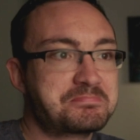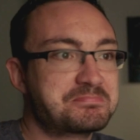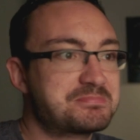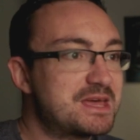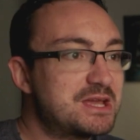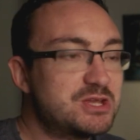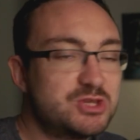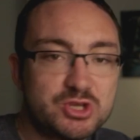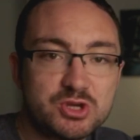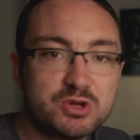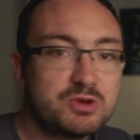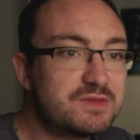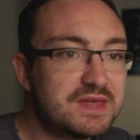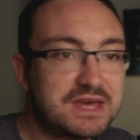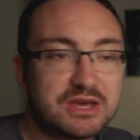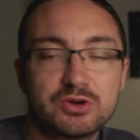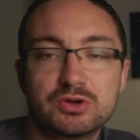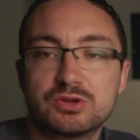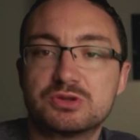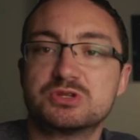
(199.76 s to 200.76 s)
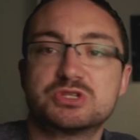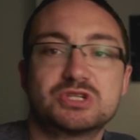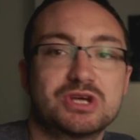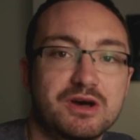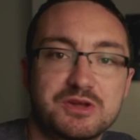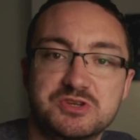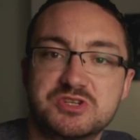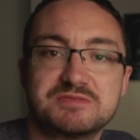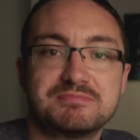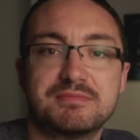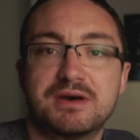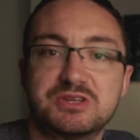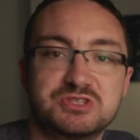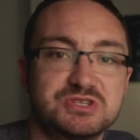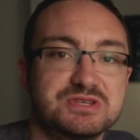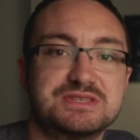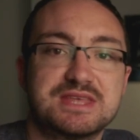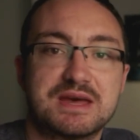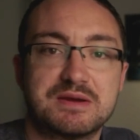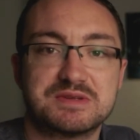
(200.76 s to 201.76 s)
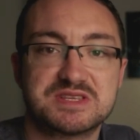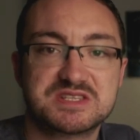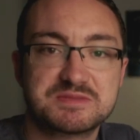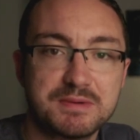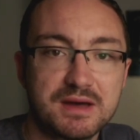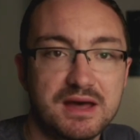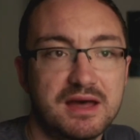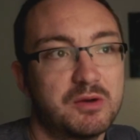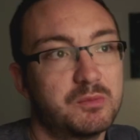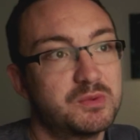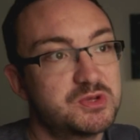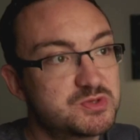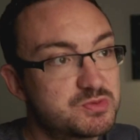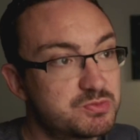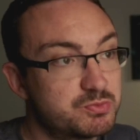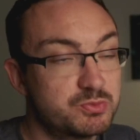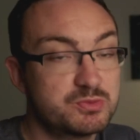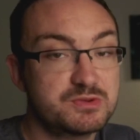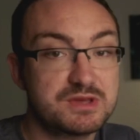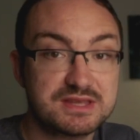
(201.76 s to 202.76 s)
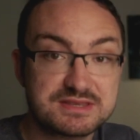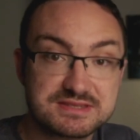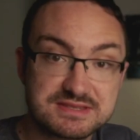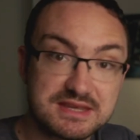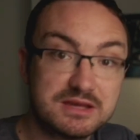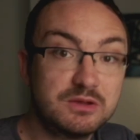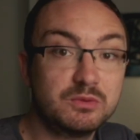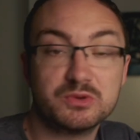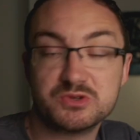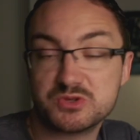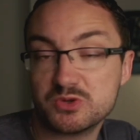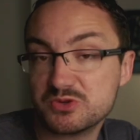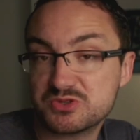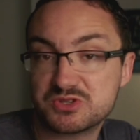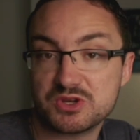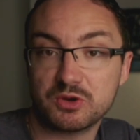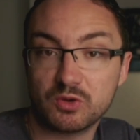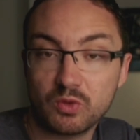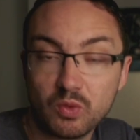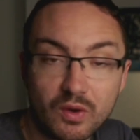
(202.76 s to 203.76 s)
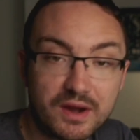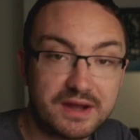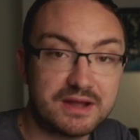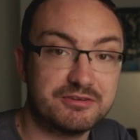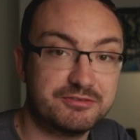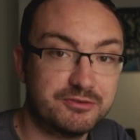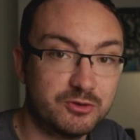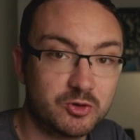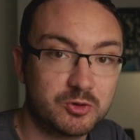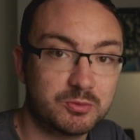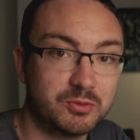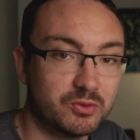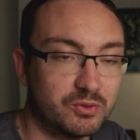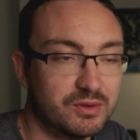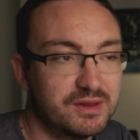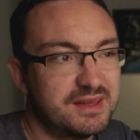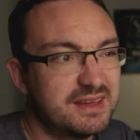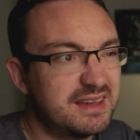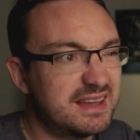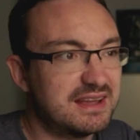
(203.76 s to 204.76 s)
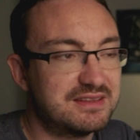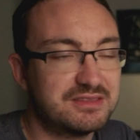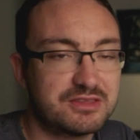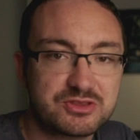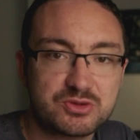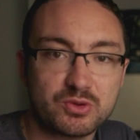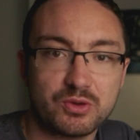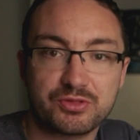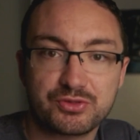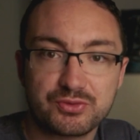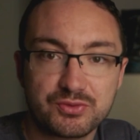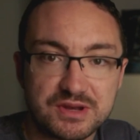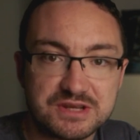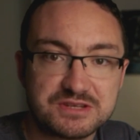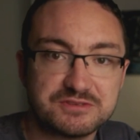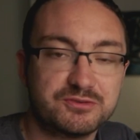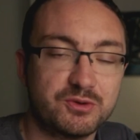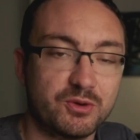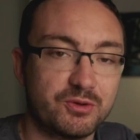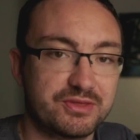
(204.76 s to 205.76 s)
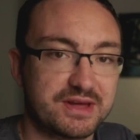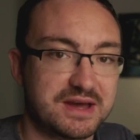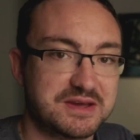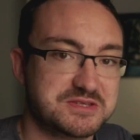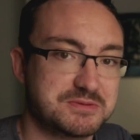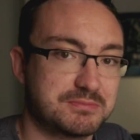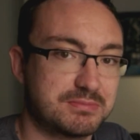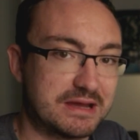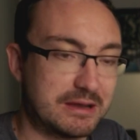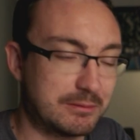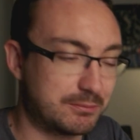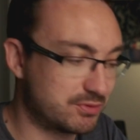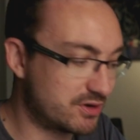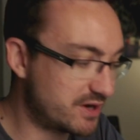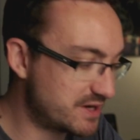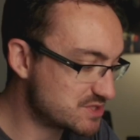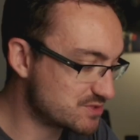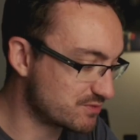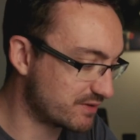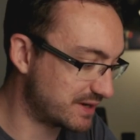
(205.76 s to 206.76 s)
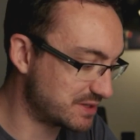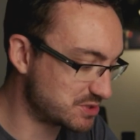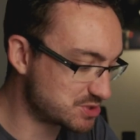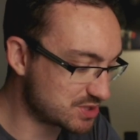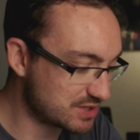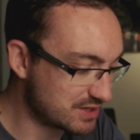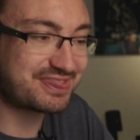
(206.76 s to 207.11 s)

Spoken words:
they knew they couldn't charge as much as their Inspire, which still was also quite affordable in the sort of £3,000 to £4,000 price range.